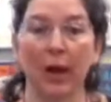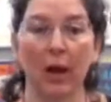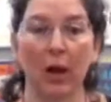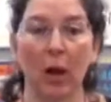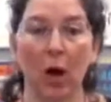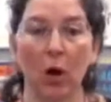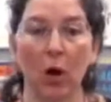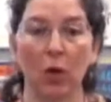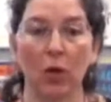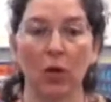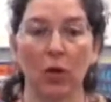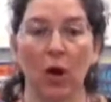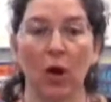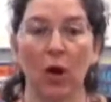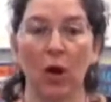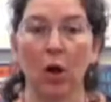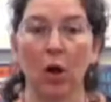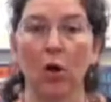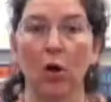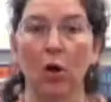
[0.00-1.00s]
It goes
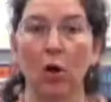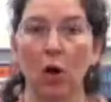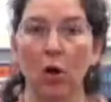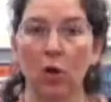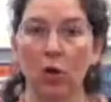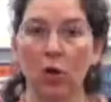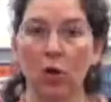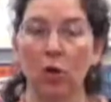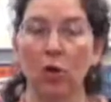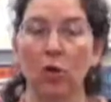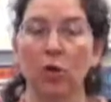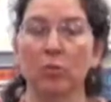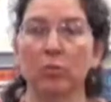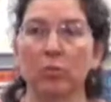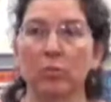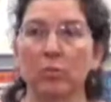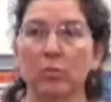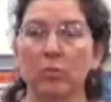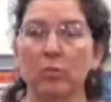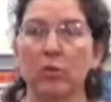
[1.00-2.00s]
long,
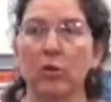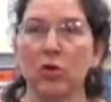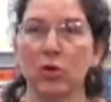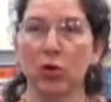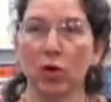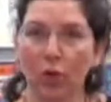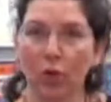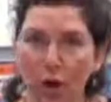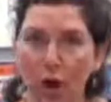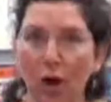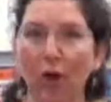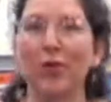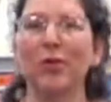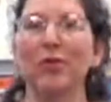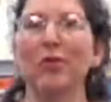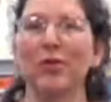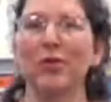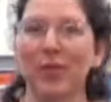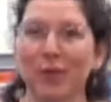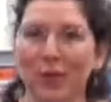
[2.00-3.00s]
short,
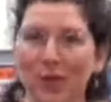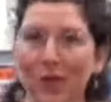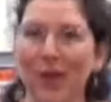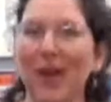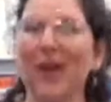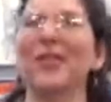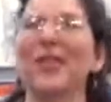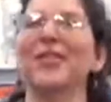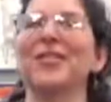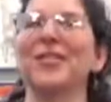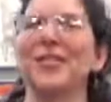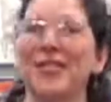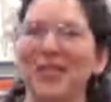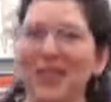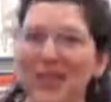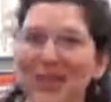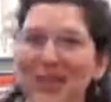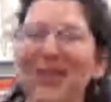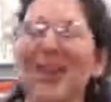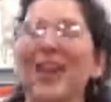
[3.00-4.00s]
long, short, long,
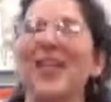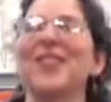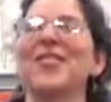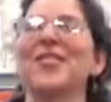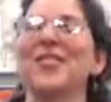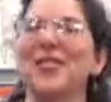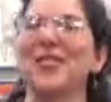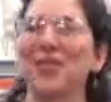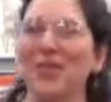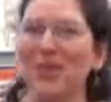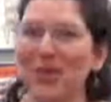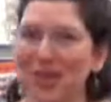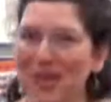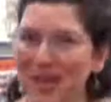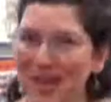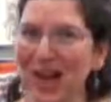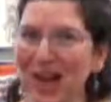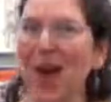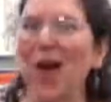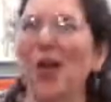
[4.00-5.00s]
short, long,
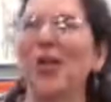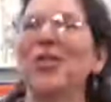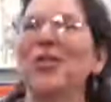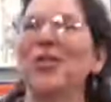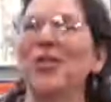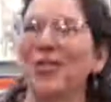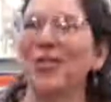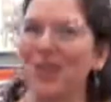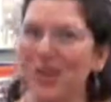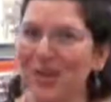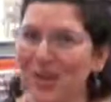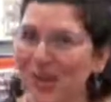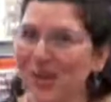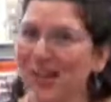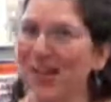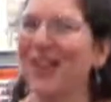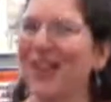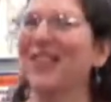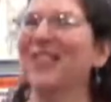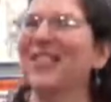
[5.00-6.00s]
short, long,
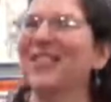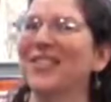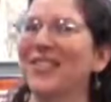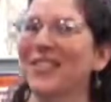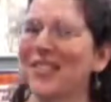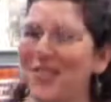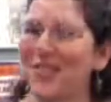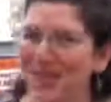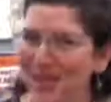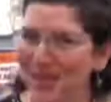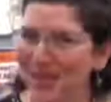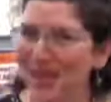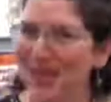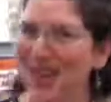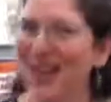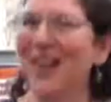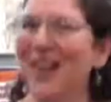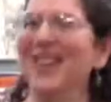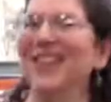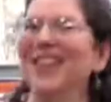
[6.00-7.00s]
short, long,
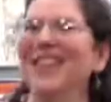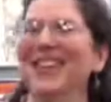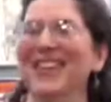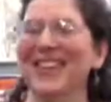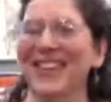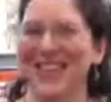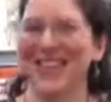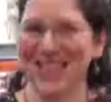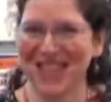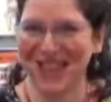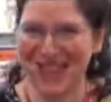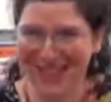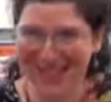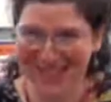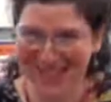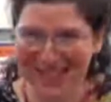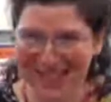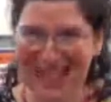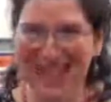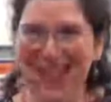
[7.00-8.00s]
short, long,
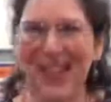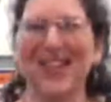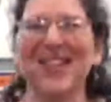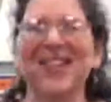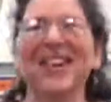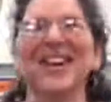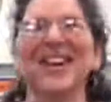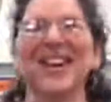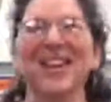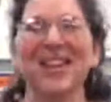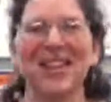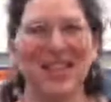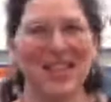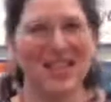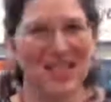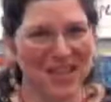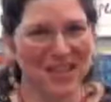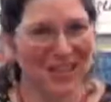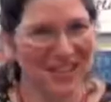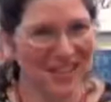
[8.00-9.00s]
short, long,
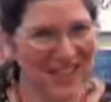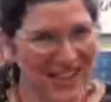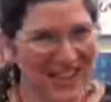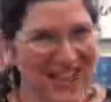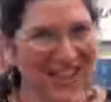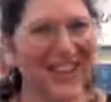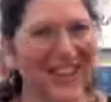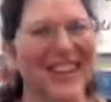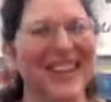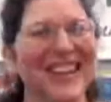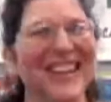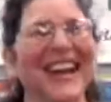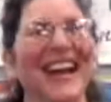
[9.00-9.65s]
short, long.